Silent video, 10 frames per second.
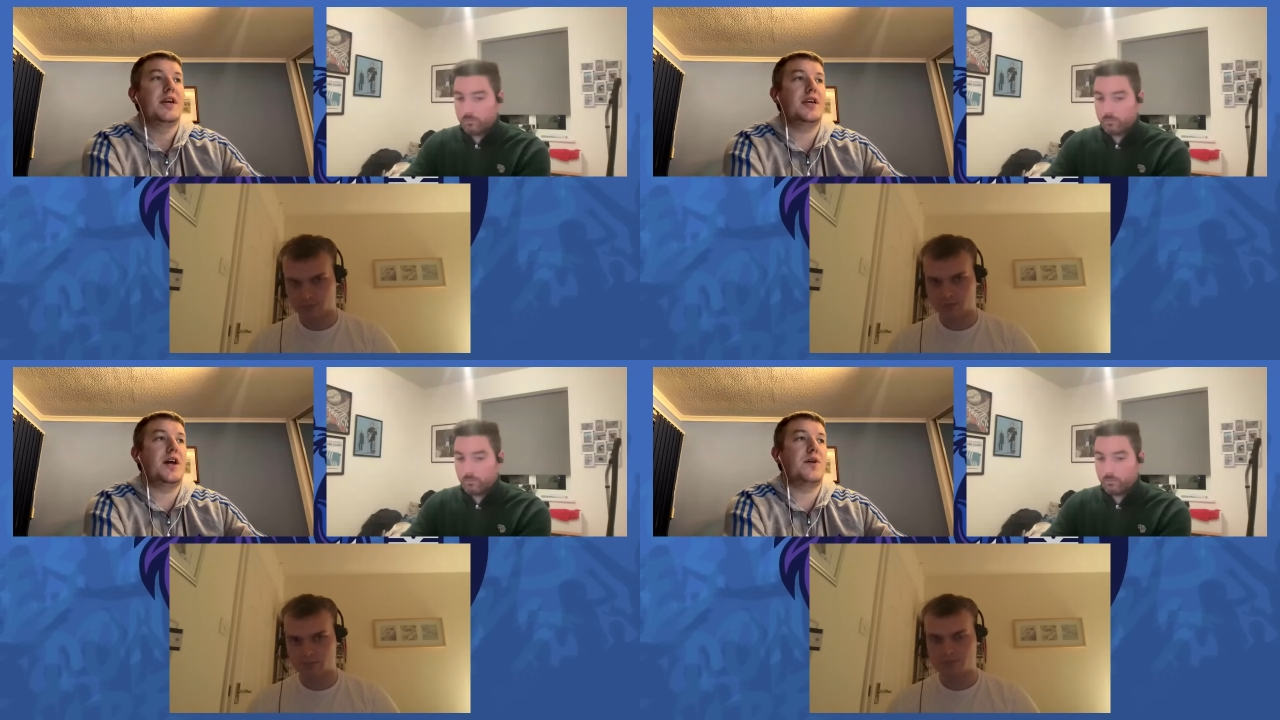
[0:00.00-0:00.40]

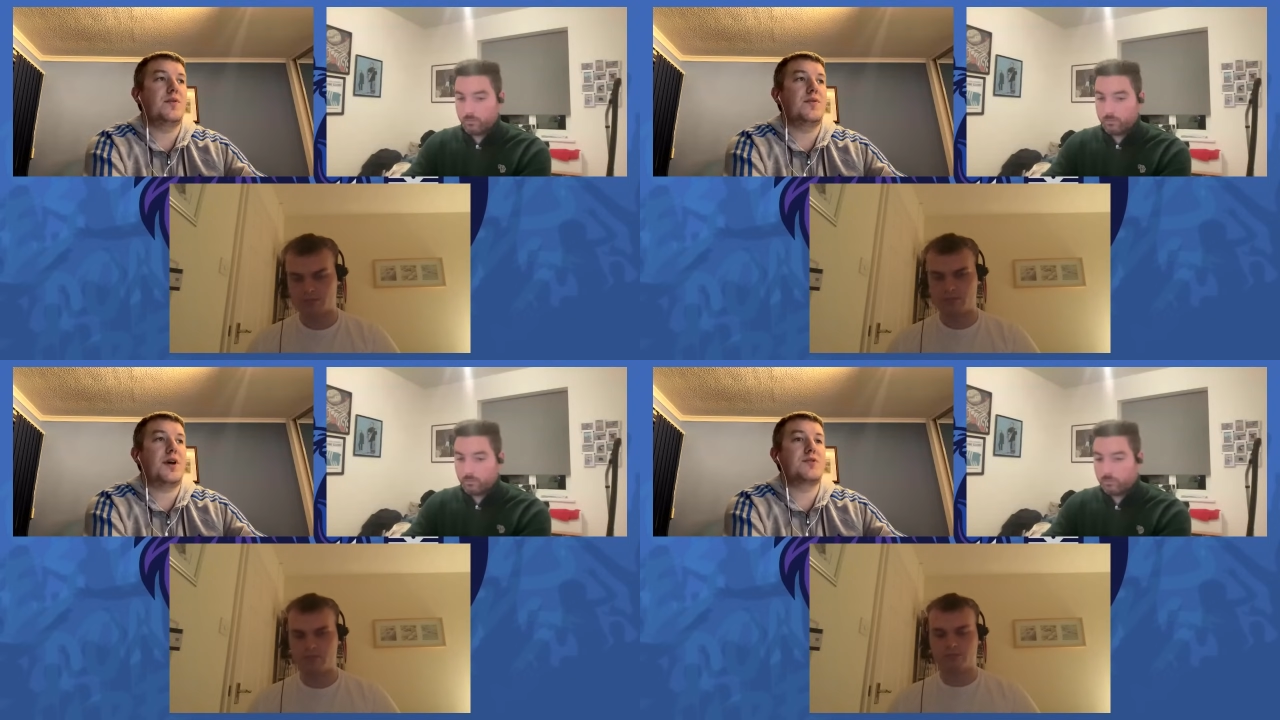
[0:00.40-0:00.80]
Speaker 1: you
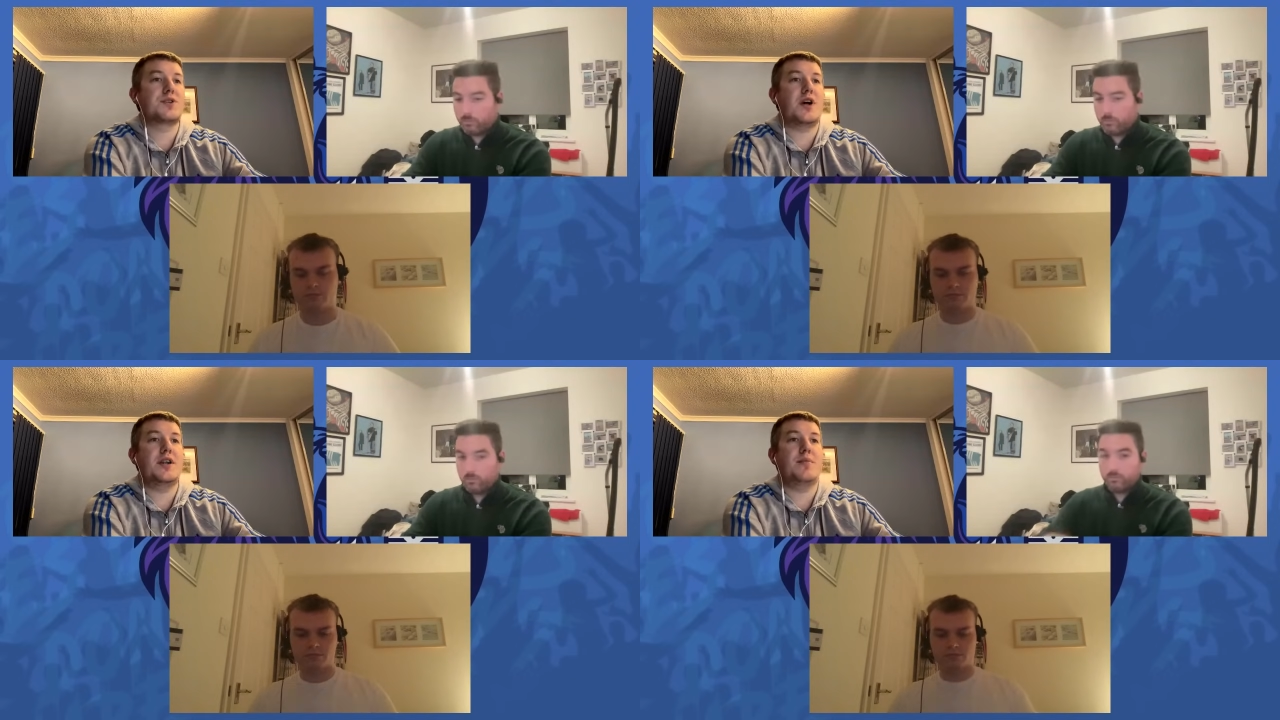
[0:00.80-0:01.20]
know,
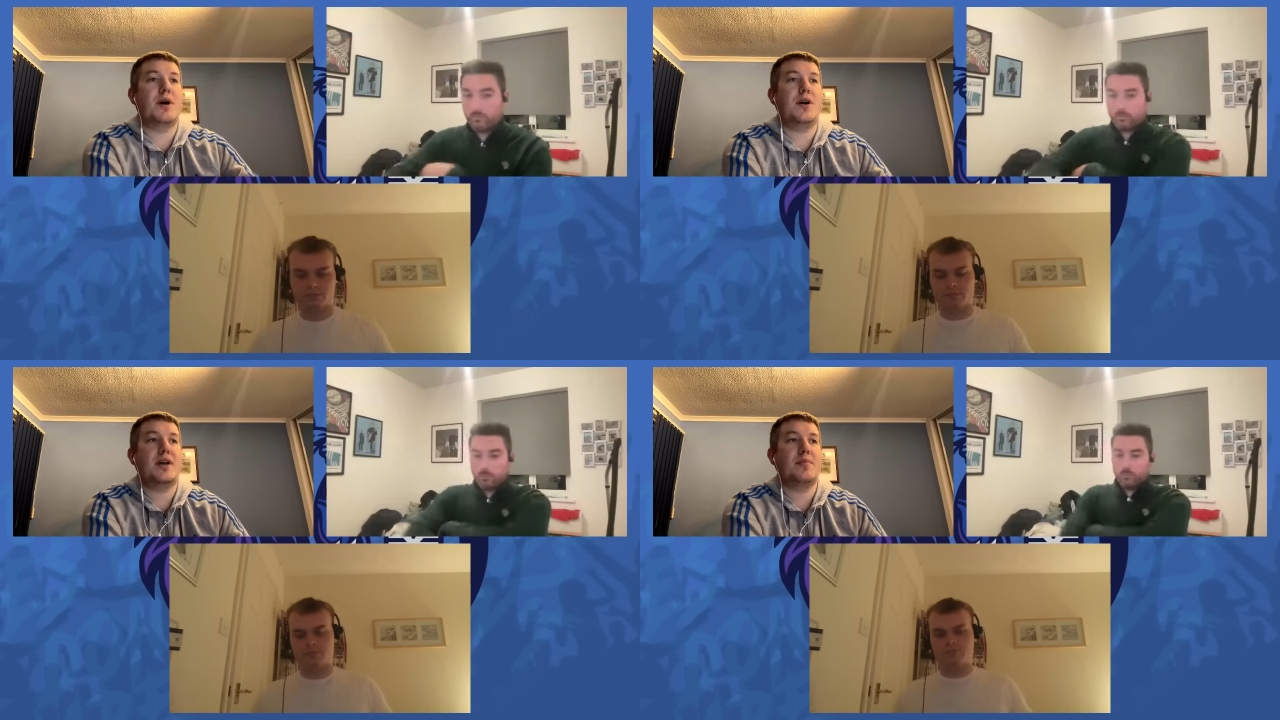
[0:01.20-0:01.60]
those kind of
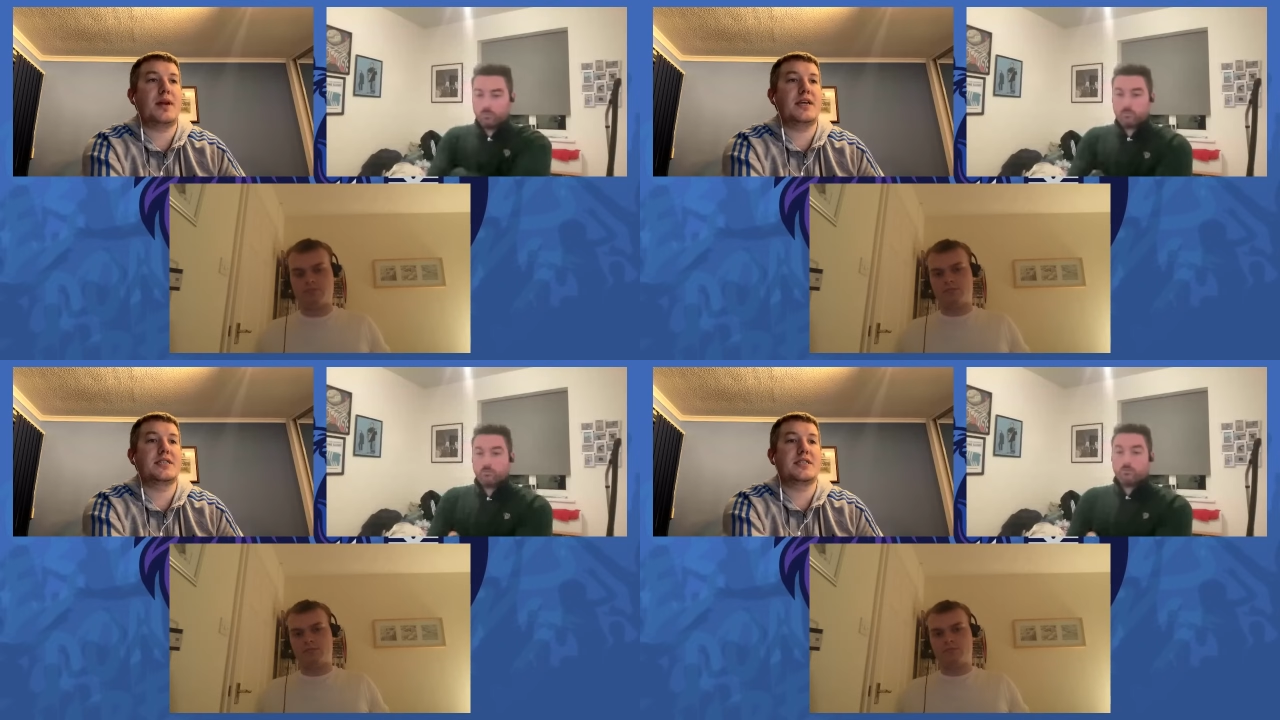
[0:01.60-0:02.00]

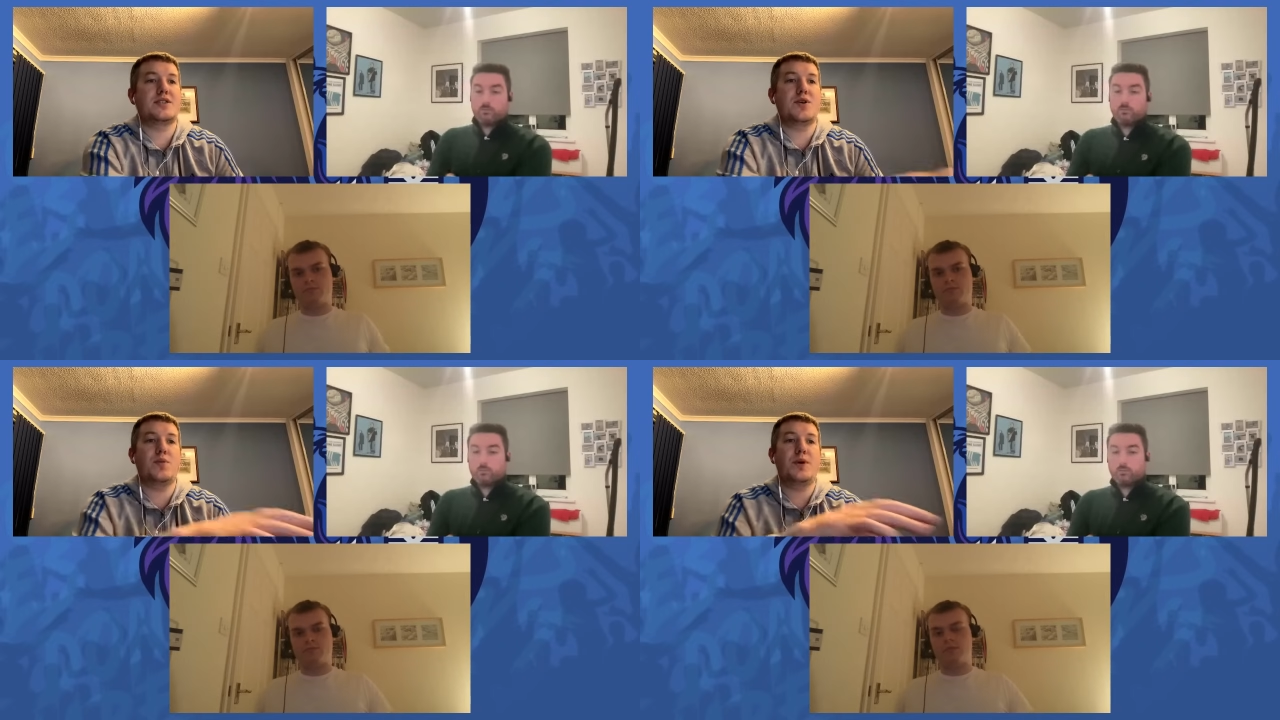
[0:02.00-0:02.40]

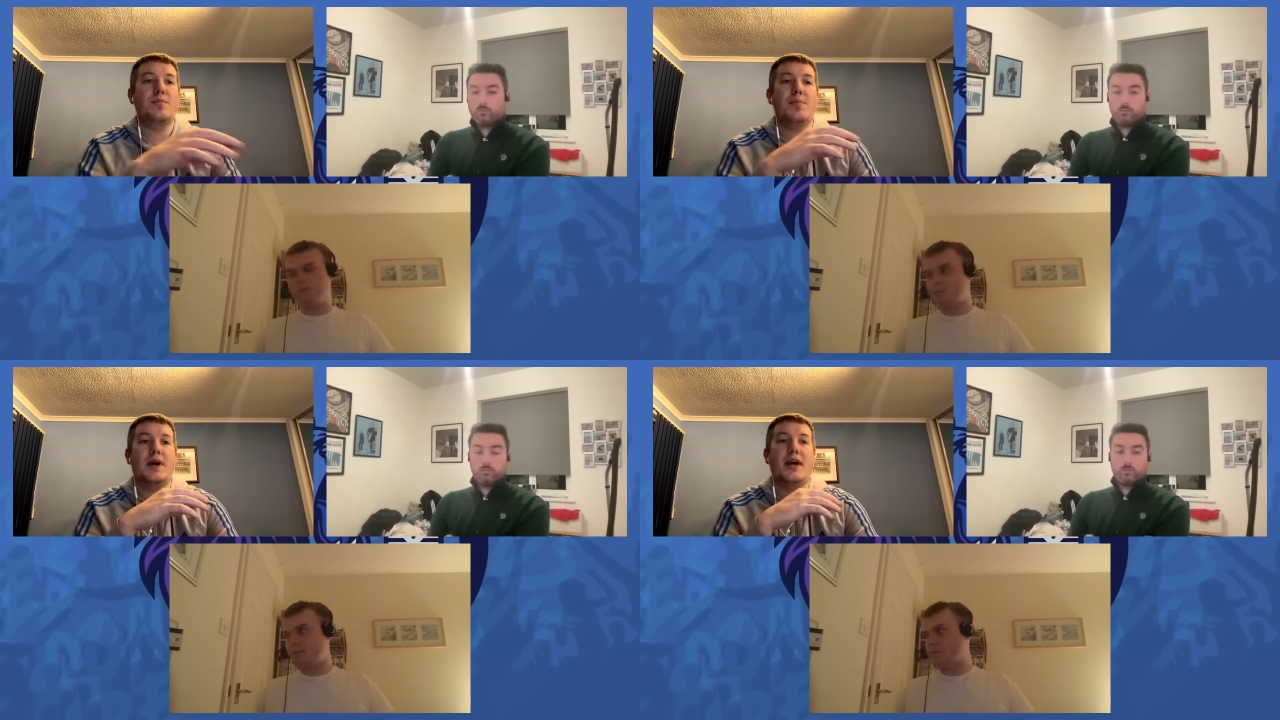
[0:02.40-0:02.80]
marketplaces that
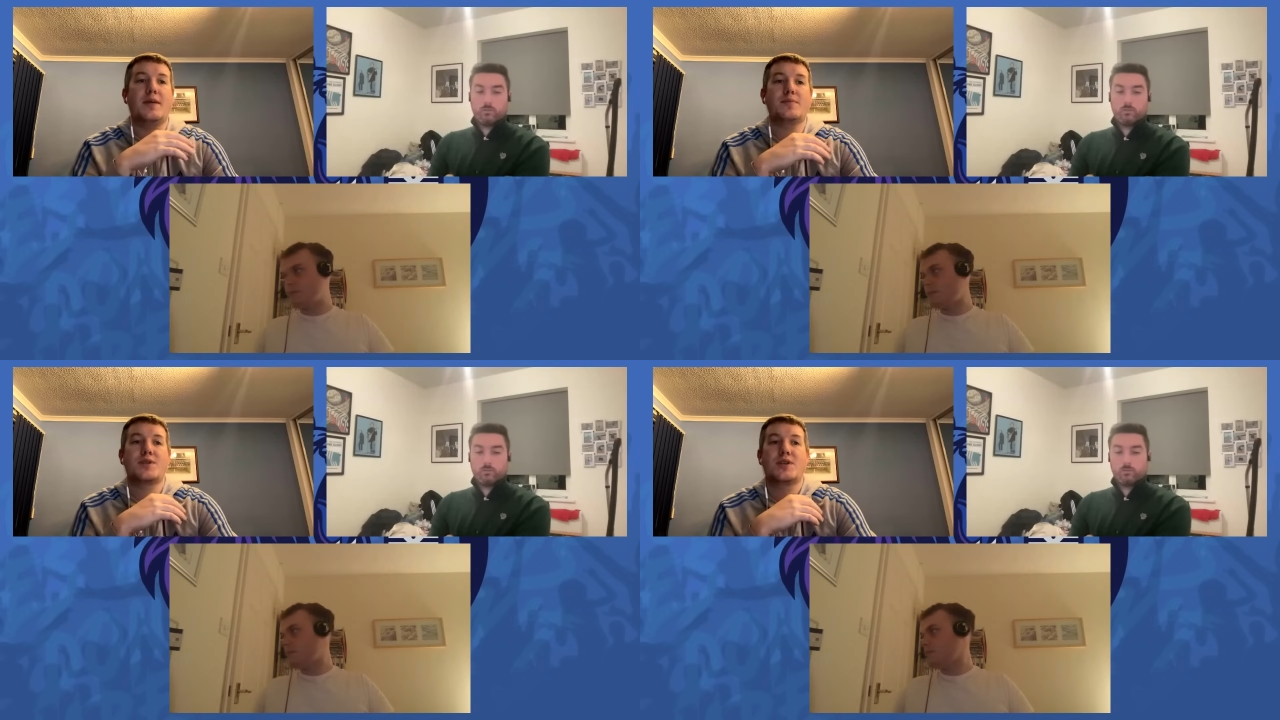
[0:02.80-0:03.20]
we
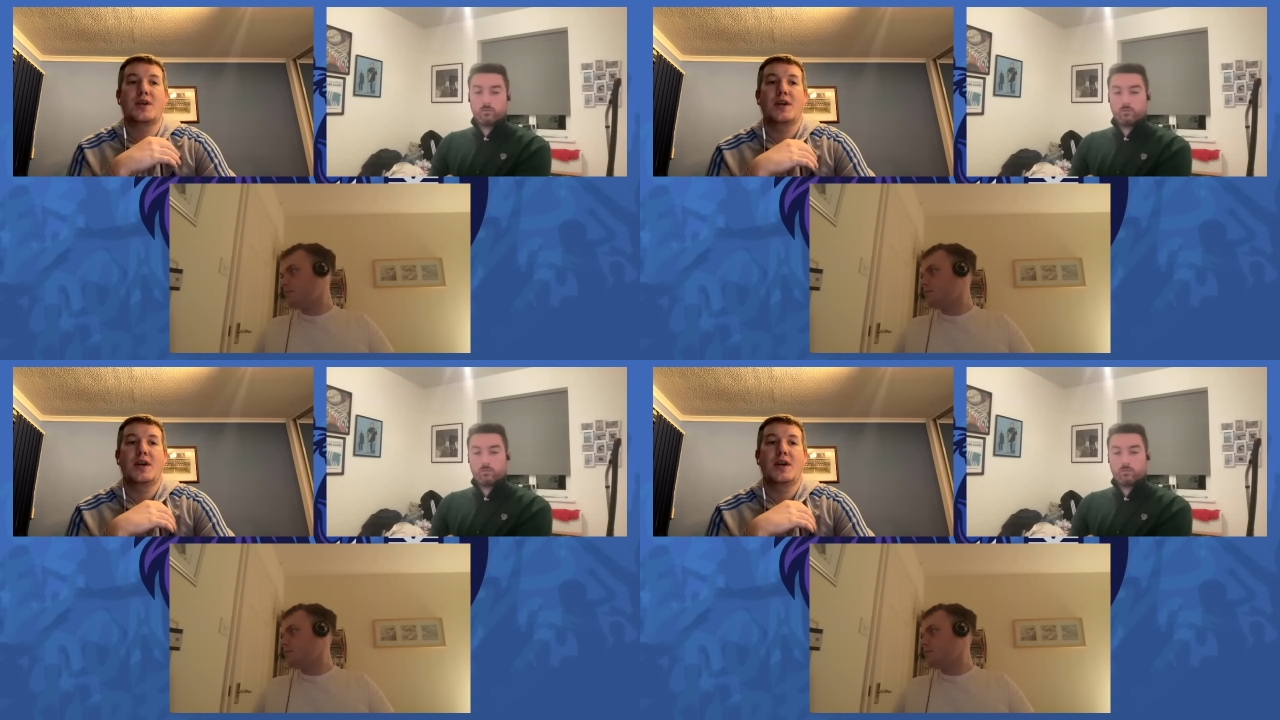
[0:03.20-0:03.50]
perhaps